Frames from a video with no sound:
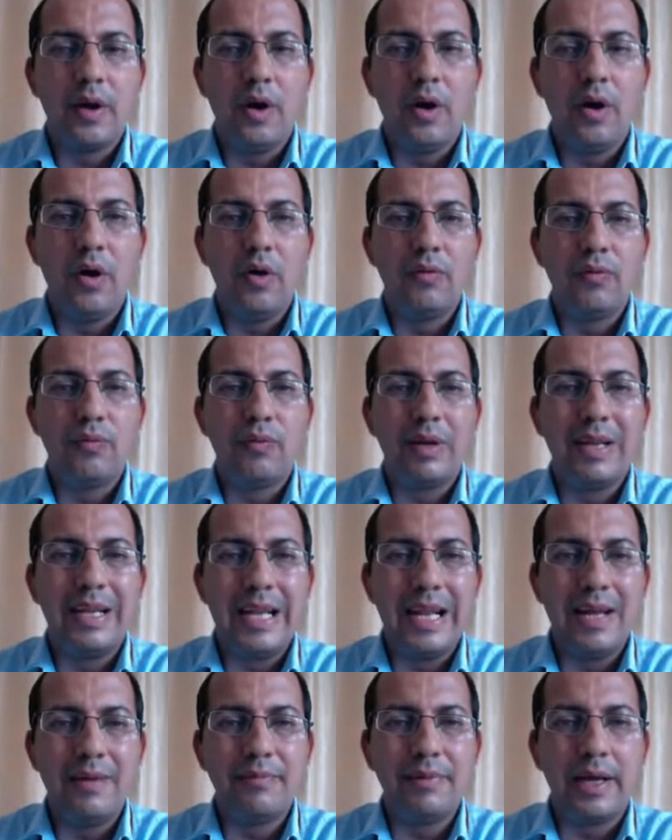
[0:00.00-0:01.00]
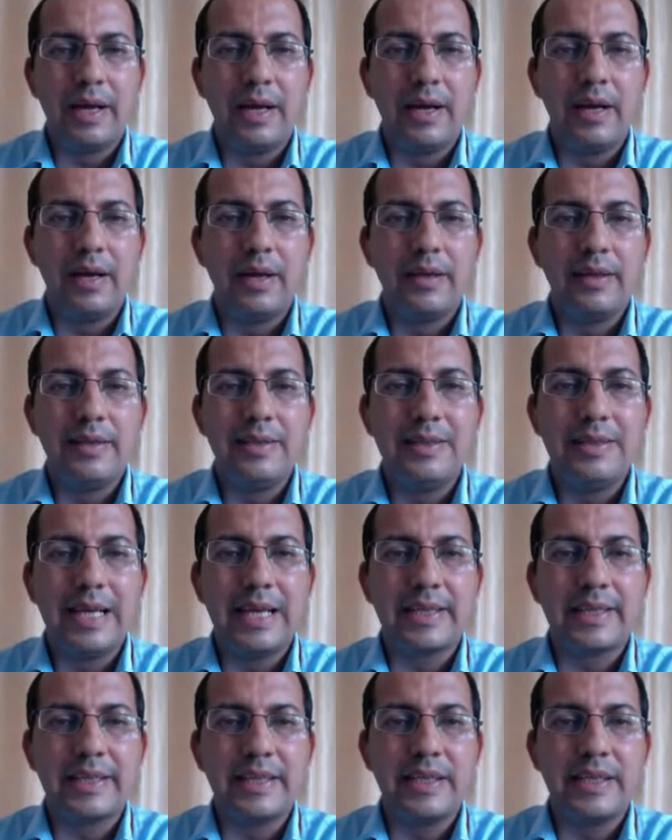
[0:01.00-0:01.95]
of lambda, in that